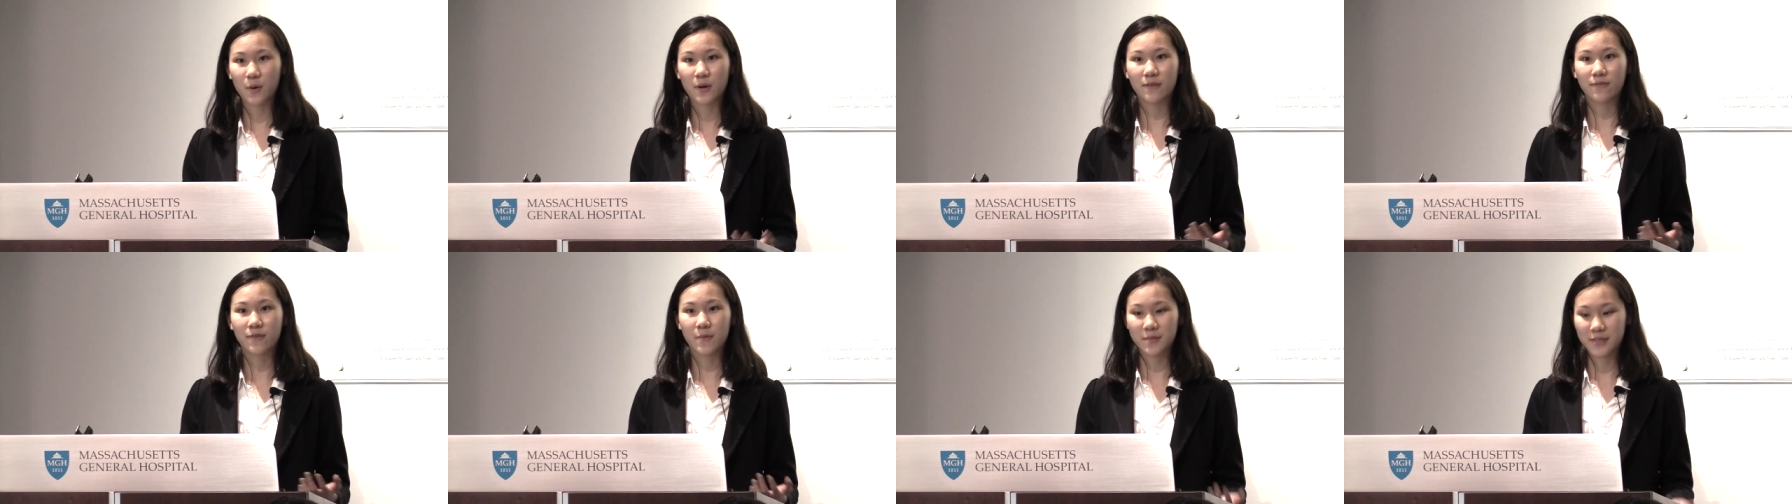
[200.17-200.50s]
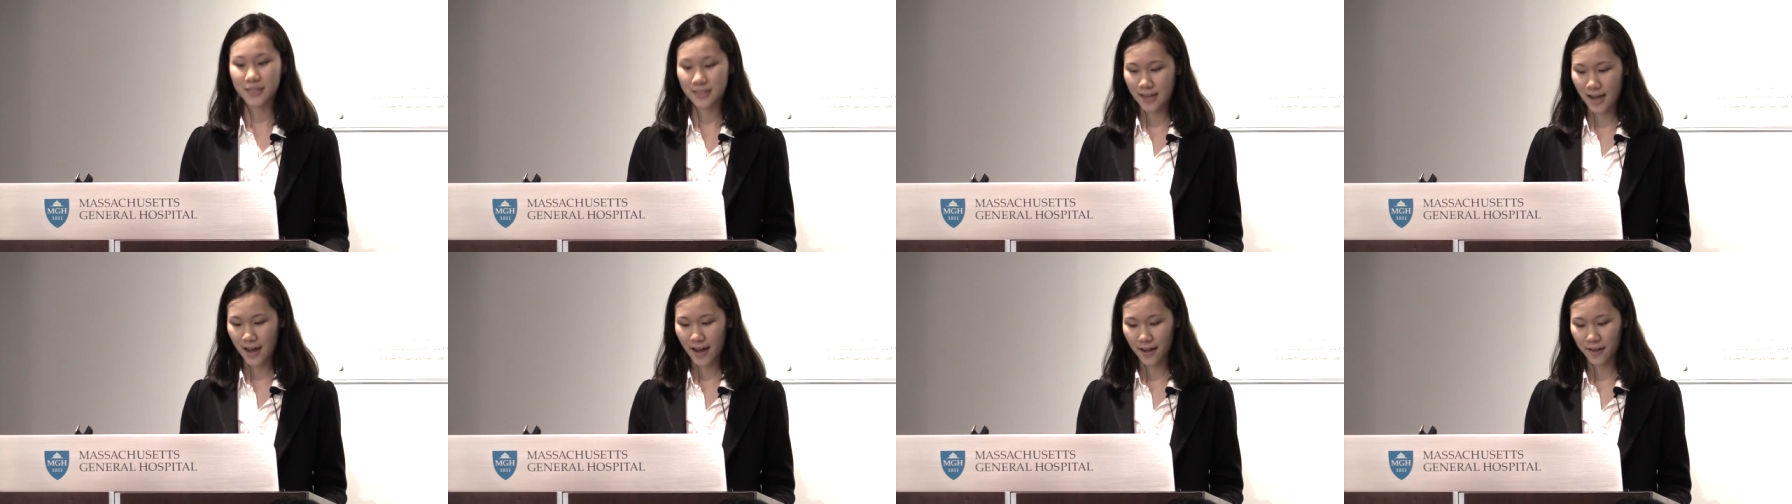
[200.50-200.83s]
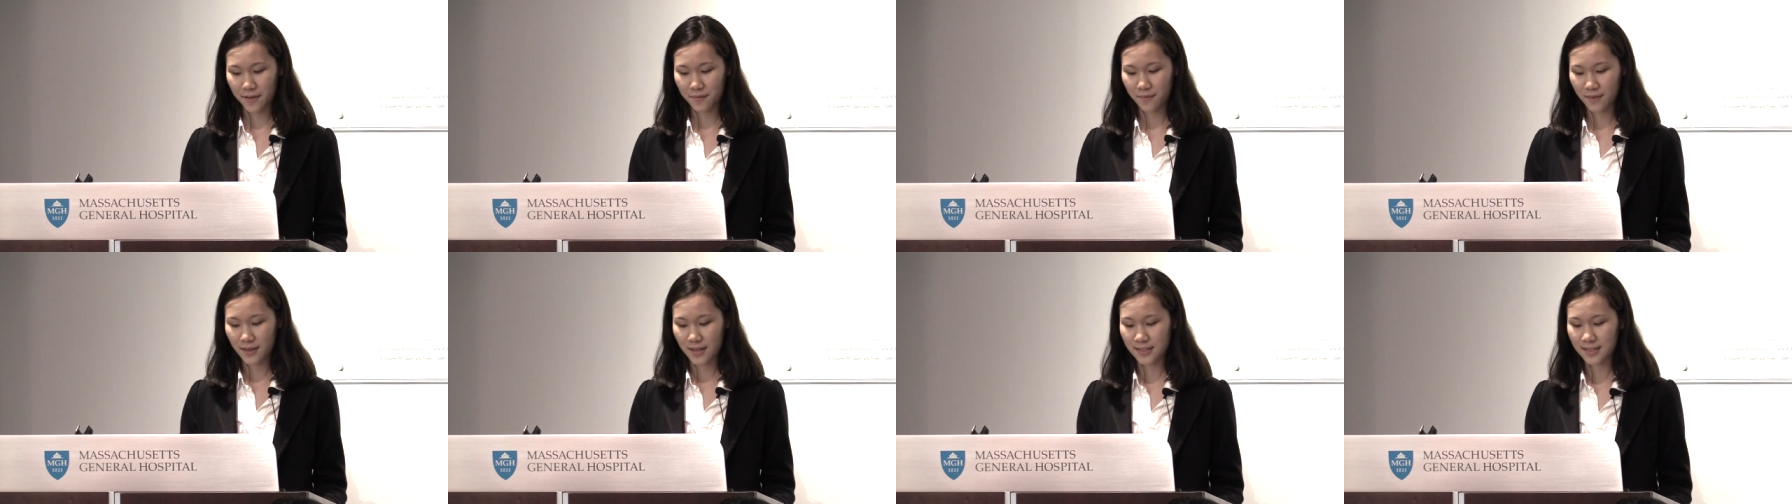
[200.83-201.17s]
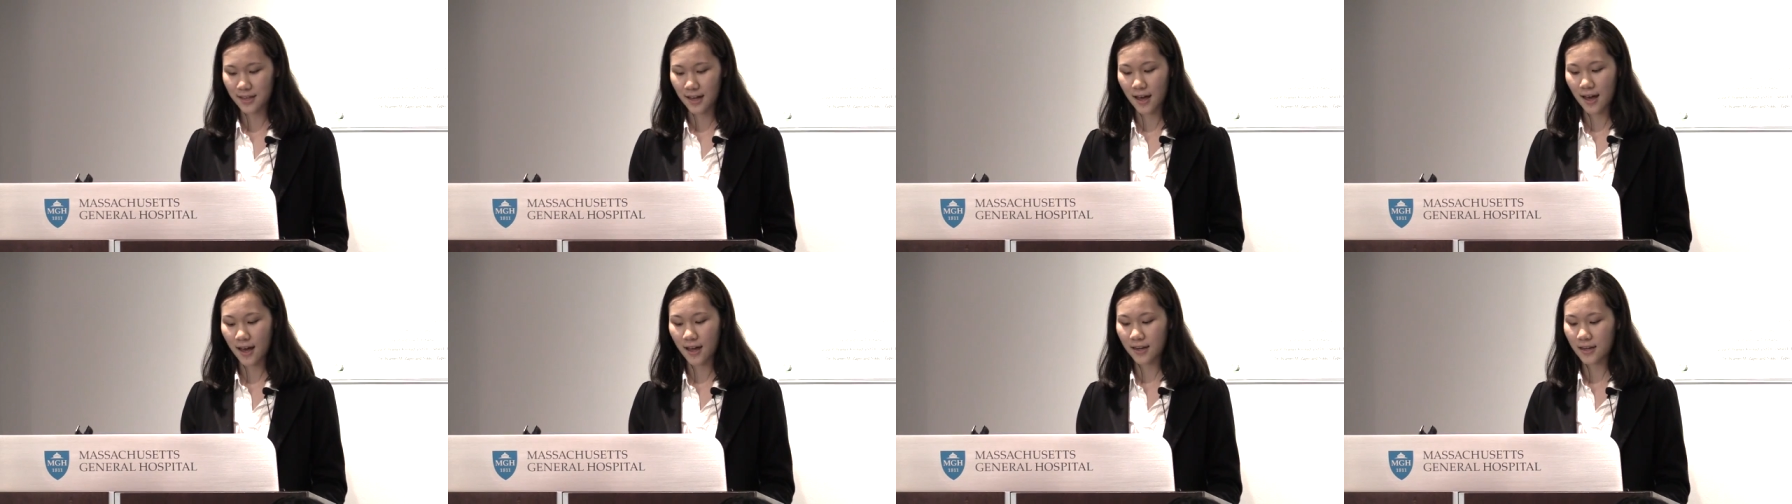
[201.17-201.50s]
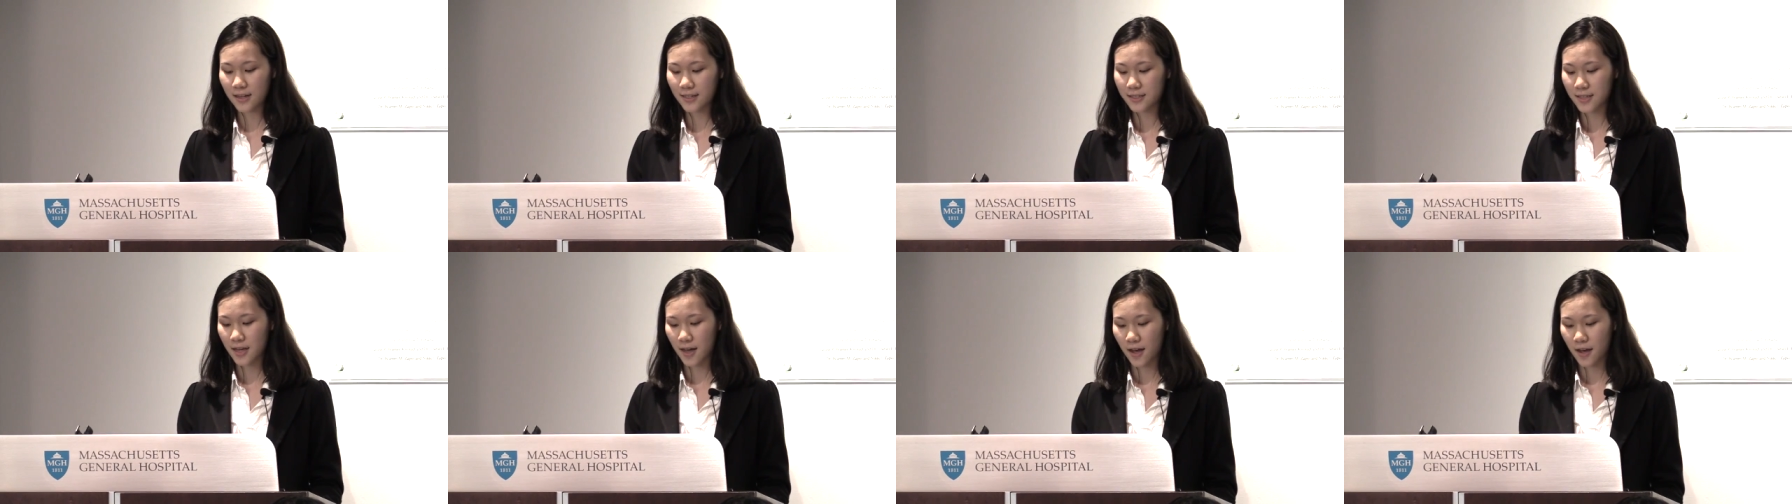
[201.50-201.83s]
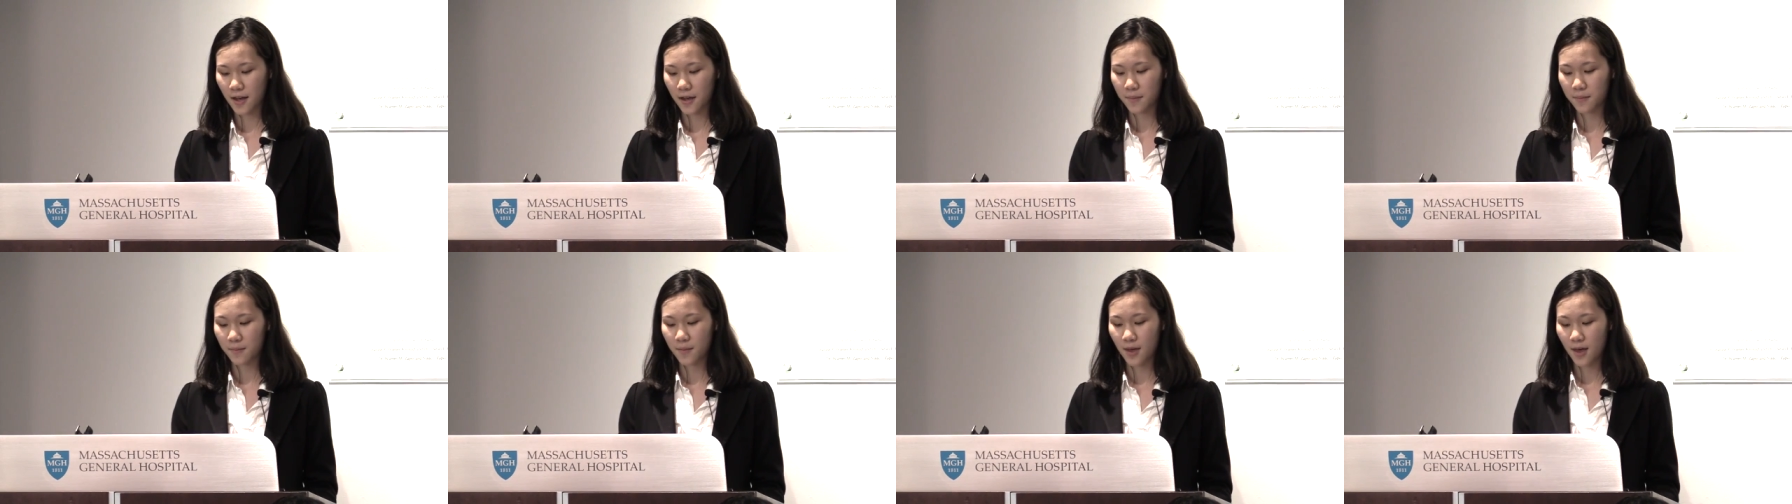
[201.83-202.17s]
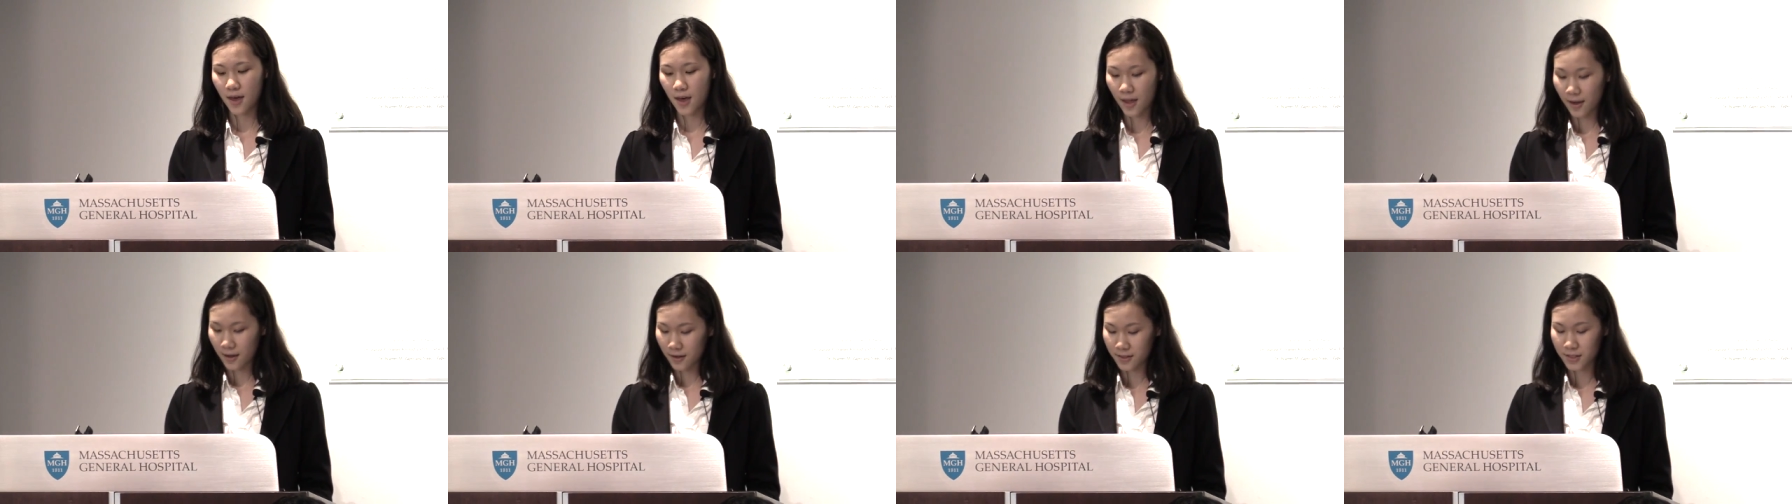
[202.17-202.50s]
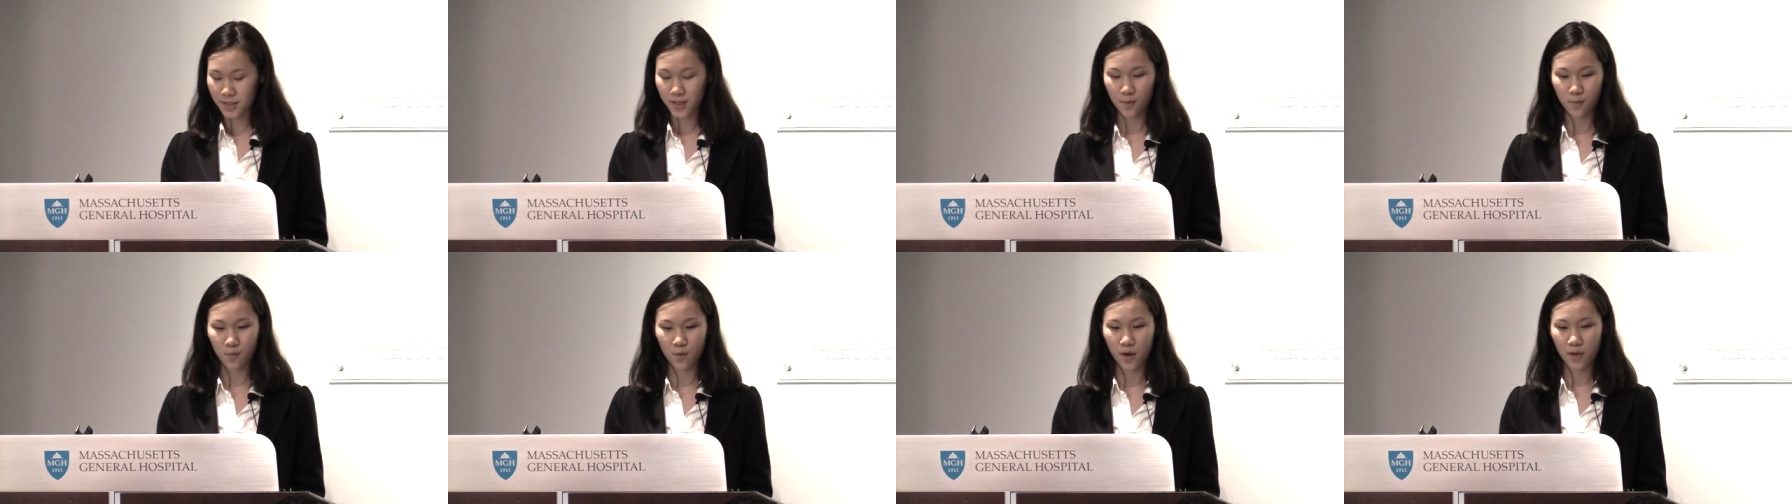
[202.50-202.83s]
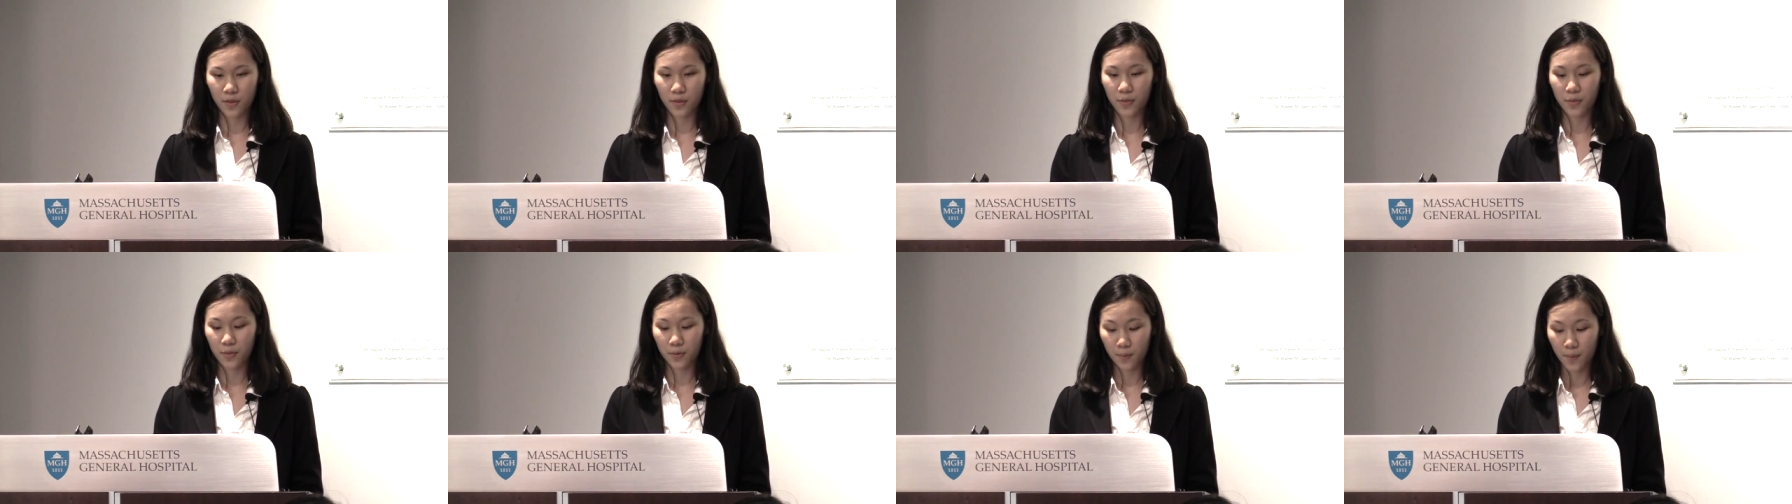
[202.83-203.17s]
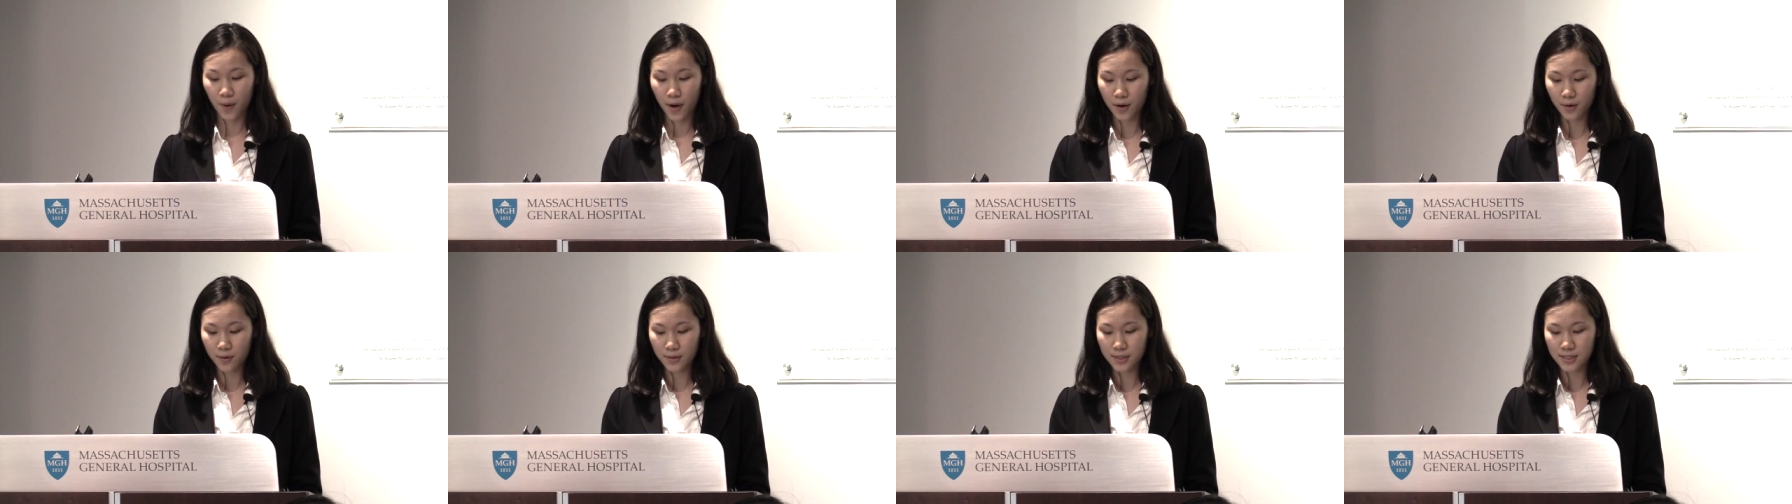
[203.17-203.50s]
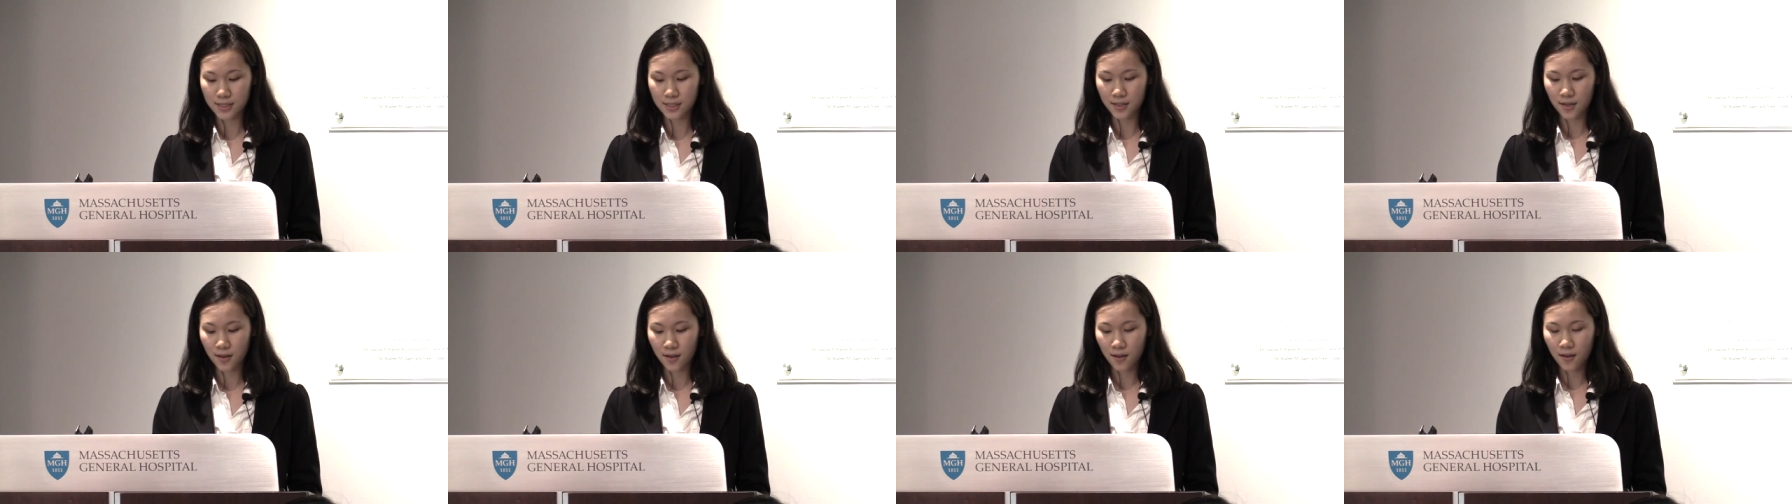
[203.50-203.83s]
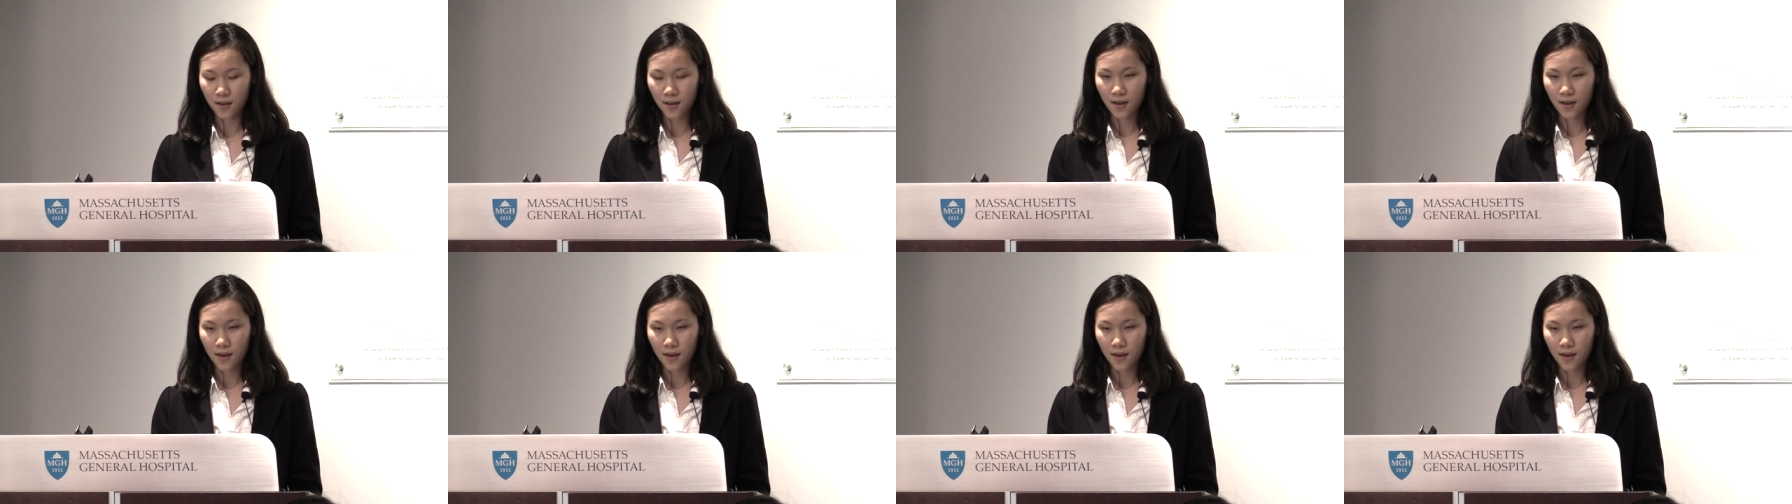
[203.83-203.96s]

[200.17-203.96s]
forward from today is that any time someone throws